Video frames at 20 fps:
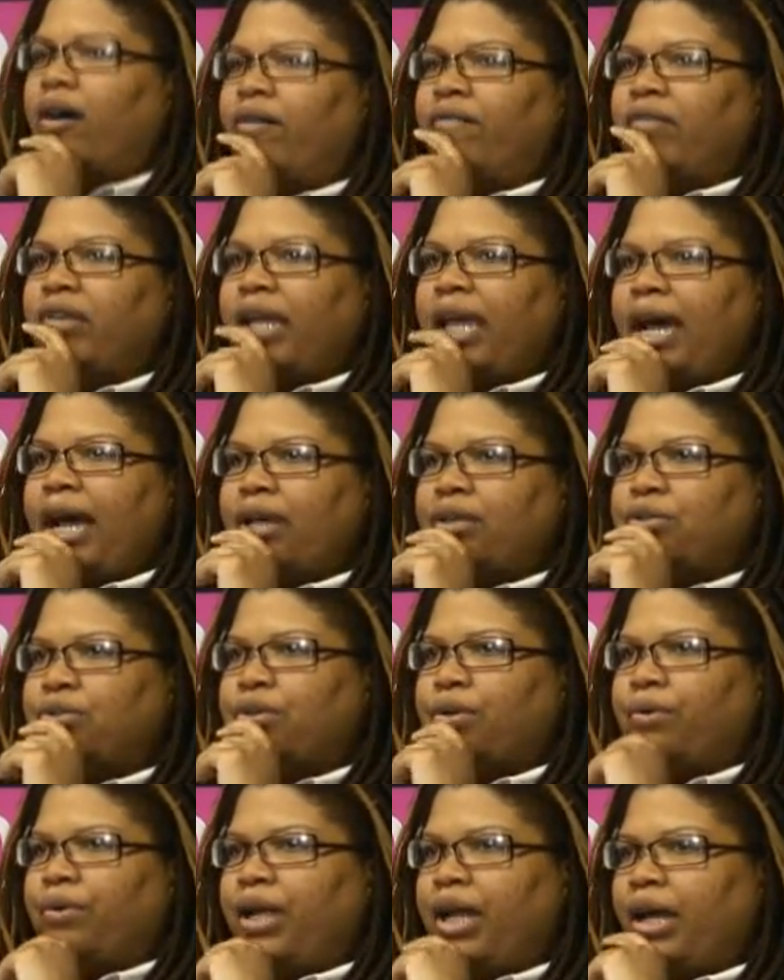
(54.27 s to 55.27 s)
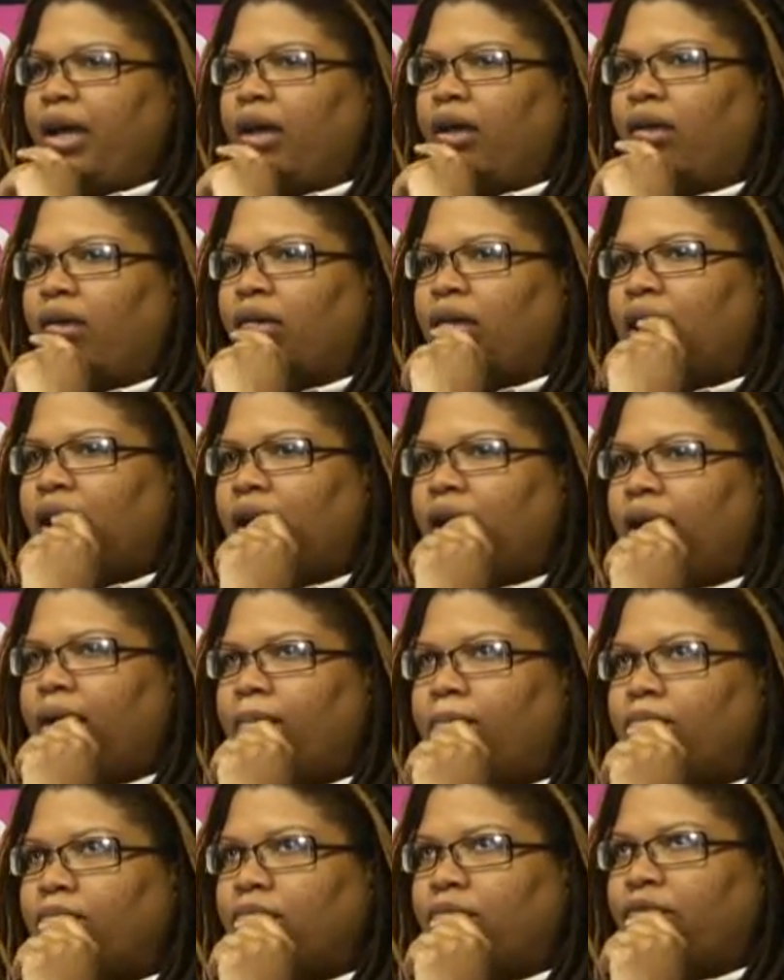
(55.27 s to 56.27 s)
of the Castro now
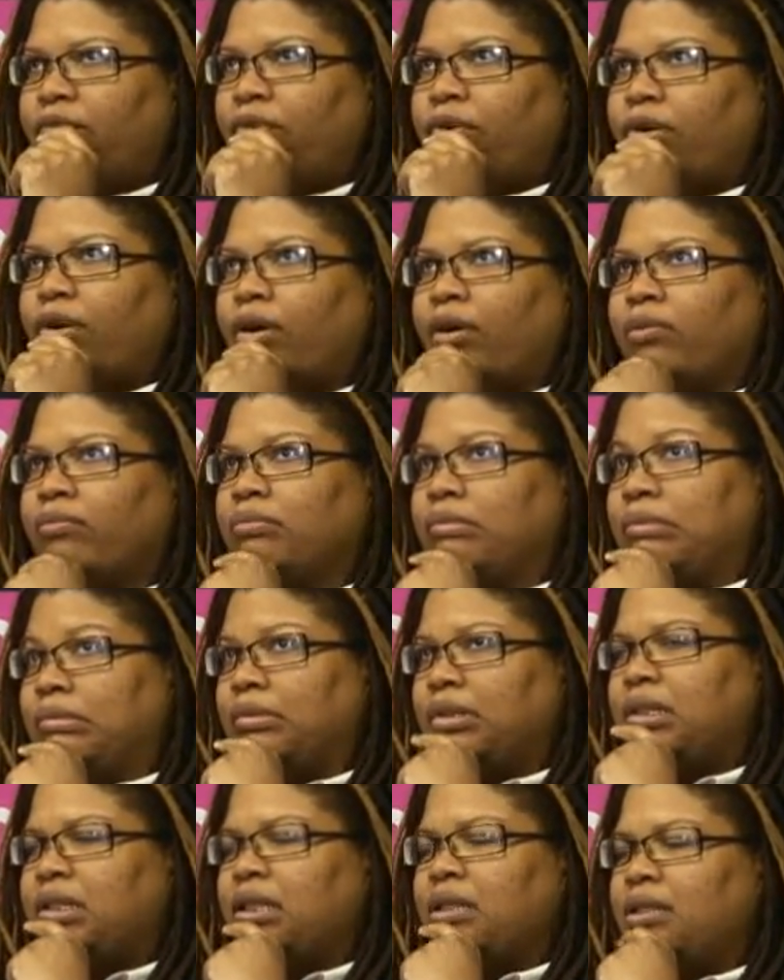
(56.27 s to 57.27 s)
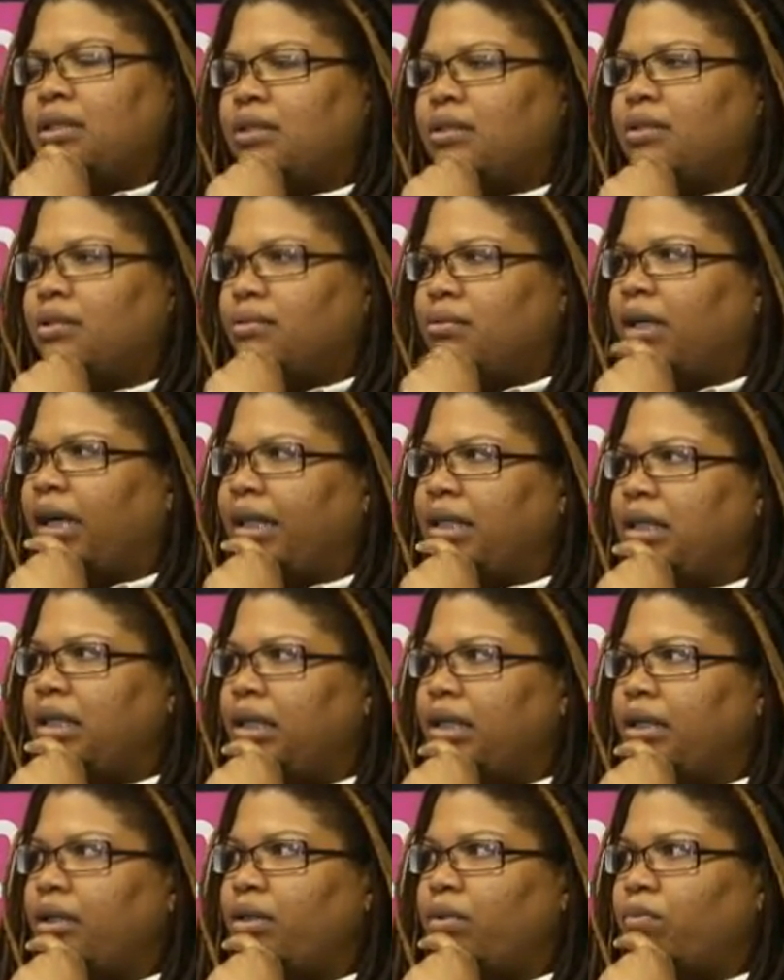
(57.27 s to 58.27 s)
since
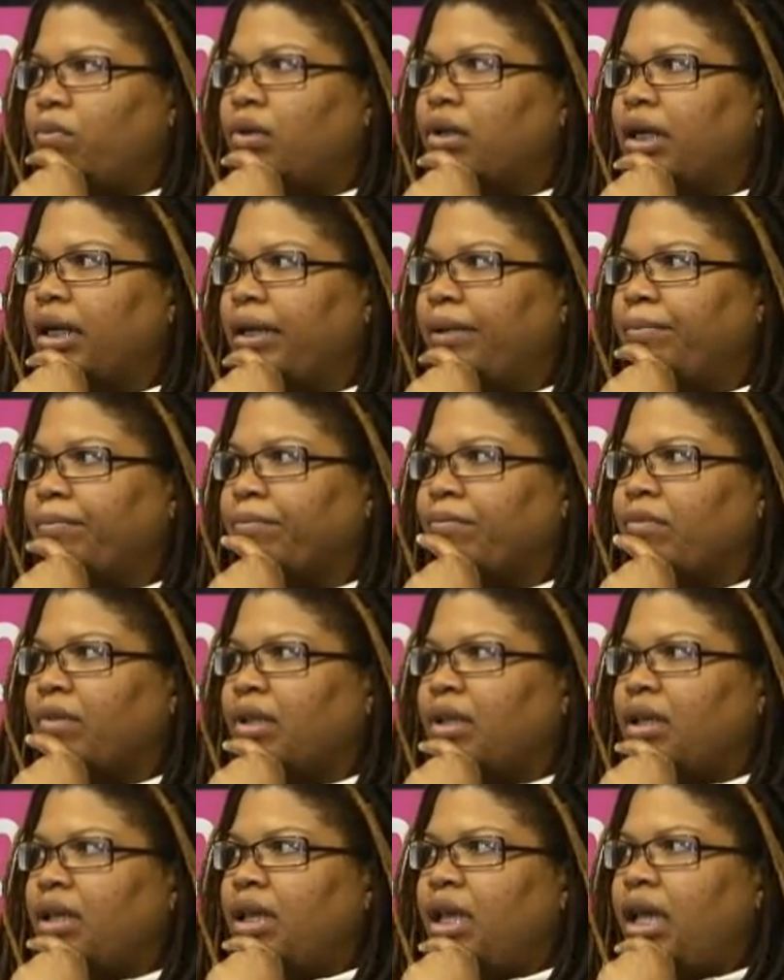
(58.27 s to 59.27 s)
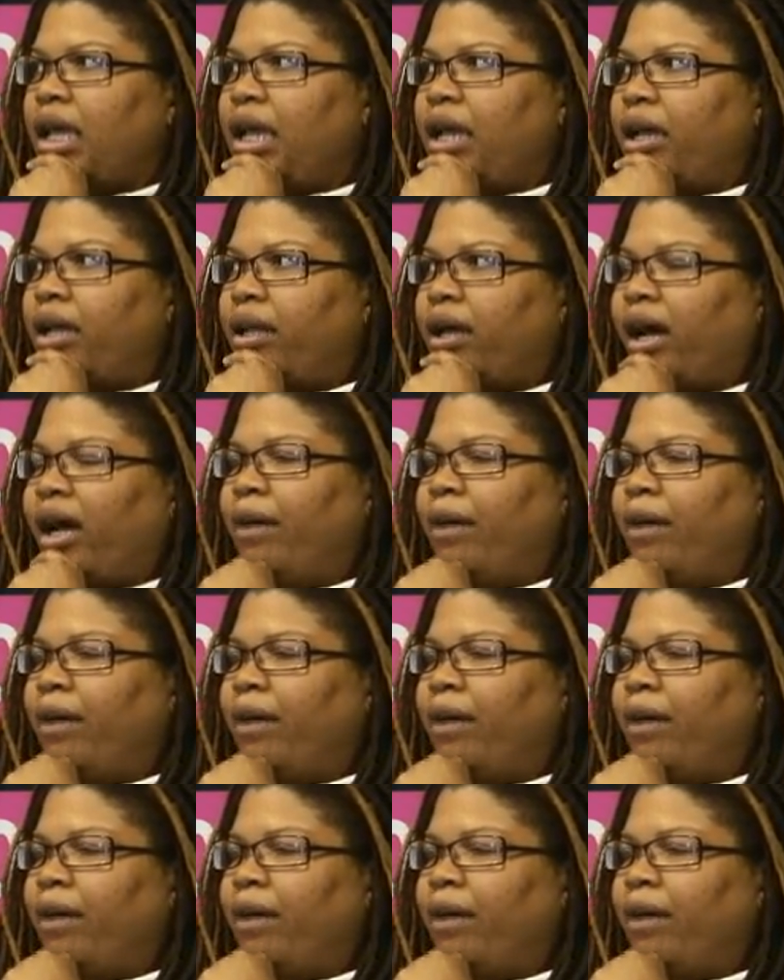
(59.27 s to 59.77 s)
1991. And